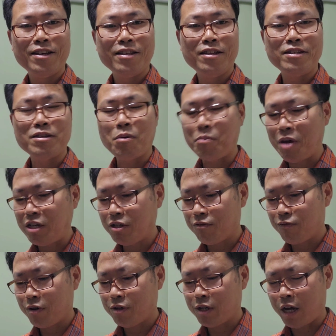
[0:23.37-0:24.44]
This amazing
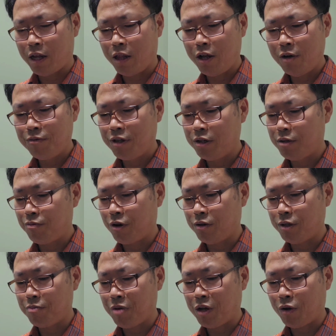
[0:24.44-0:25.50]
verse. I love this
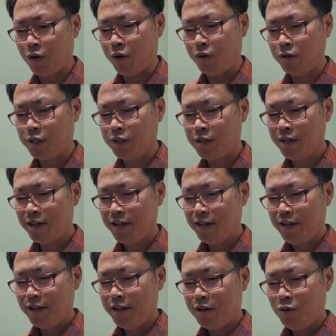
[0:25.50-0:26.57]
verse because
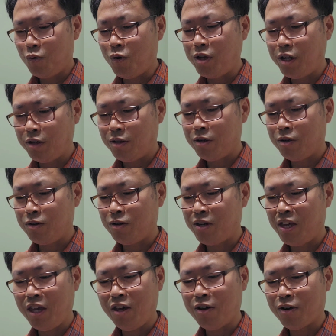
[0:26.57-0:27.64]
we need to
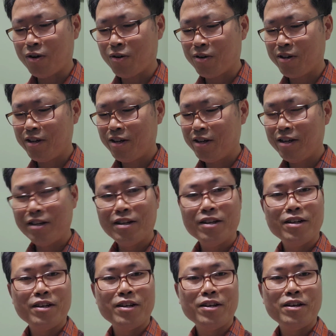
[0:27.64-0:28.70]
hear
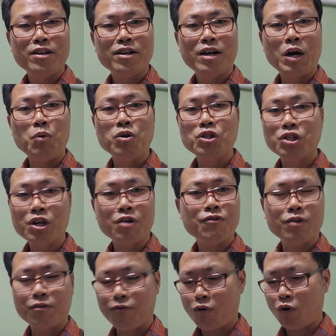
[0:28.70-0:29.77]
our
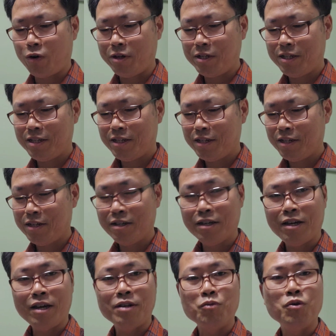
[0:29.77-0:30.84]
shepherd voice.
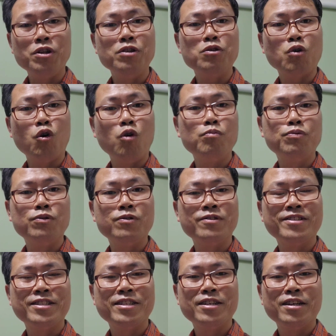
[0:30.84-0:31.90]
And we need to
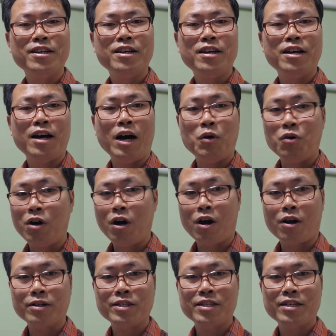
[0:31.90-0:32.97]
open our
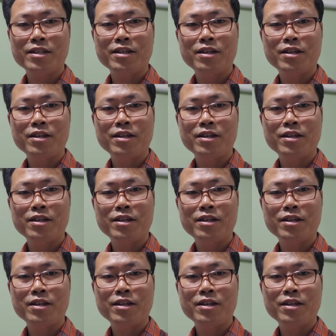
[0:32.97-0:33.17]
heart.